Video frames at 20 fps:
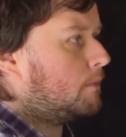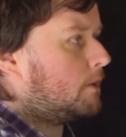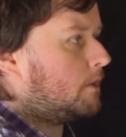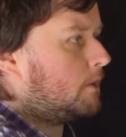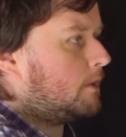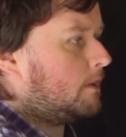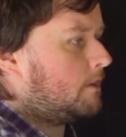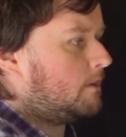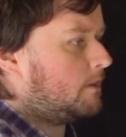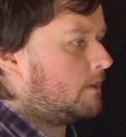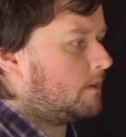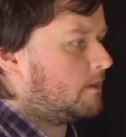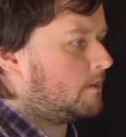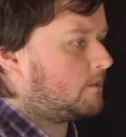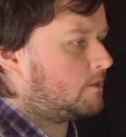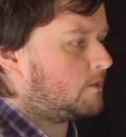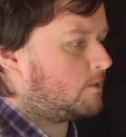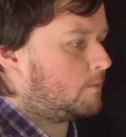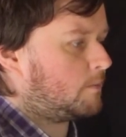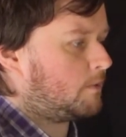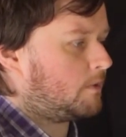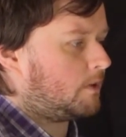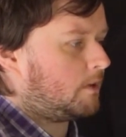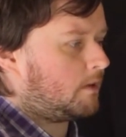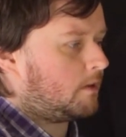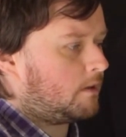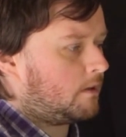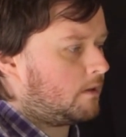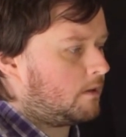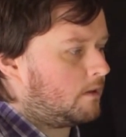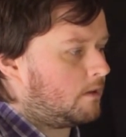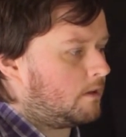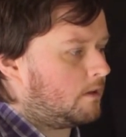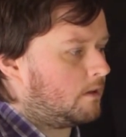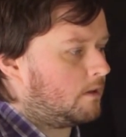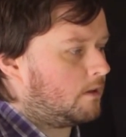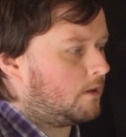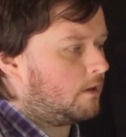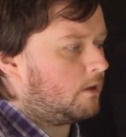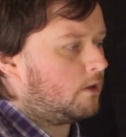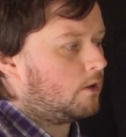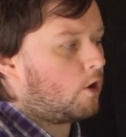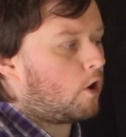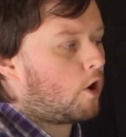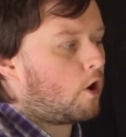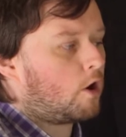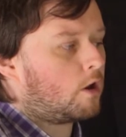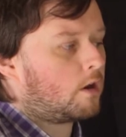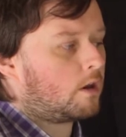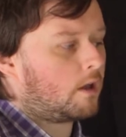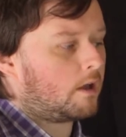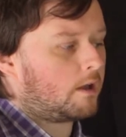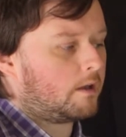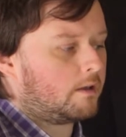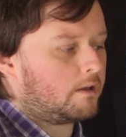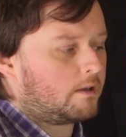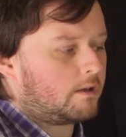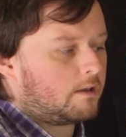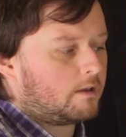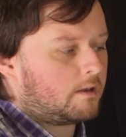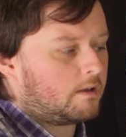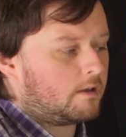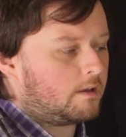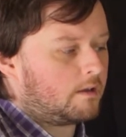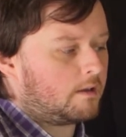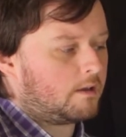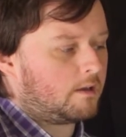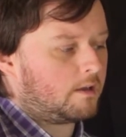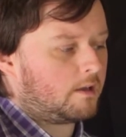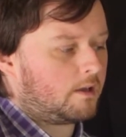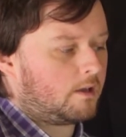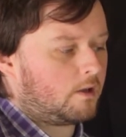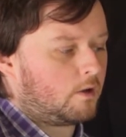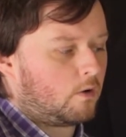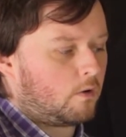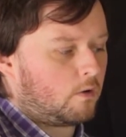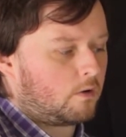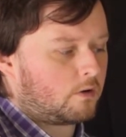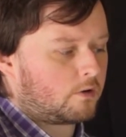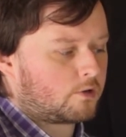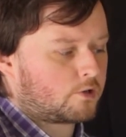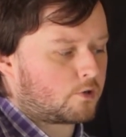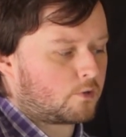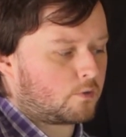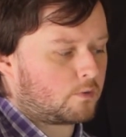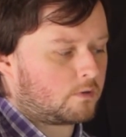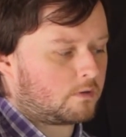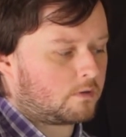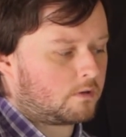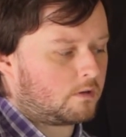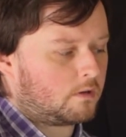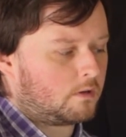creating something not unlike a horror show.